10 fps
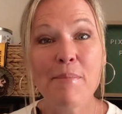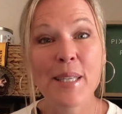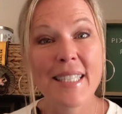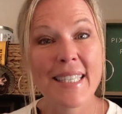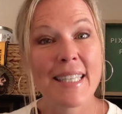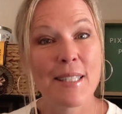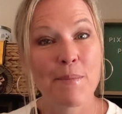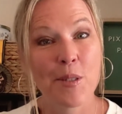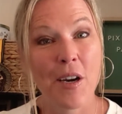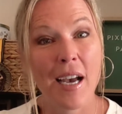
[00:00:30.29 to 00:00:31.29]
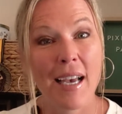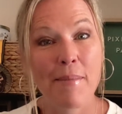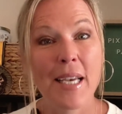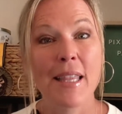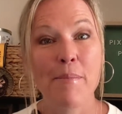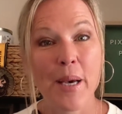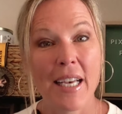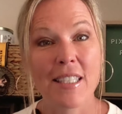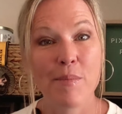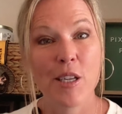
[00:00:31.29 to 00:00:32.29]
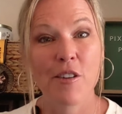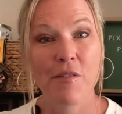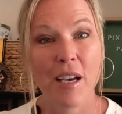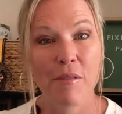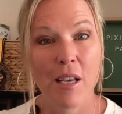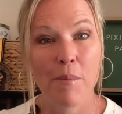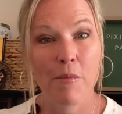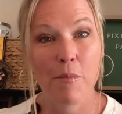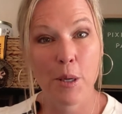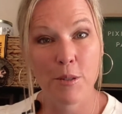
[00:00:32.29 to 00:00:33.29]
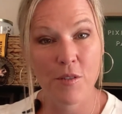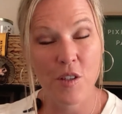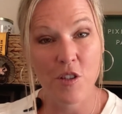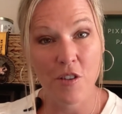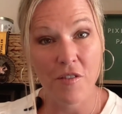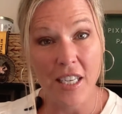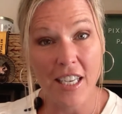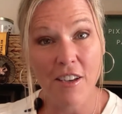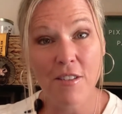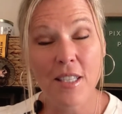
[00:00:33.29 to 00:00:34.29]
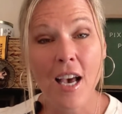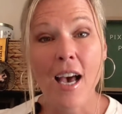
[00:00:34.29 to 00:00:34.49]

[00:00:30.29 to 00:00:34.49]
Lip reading: Please hit the subscribe and the bell to be notified when I post future videos,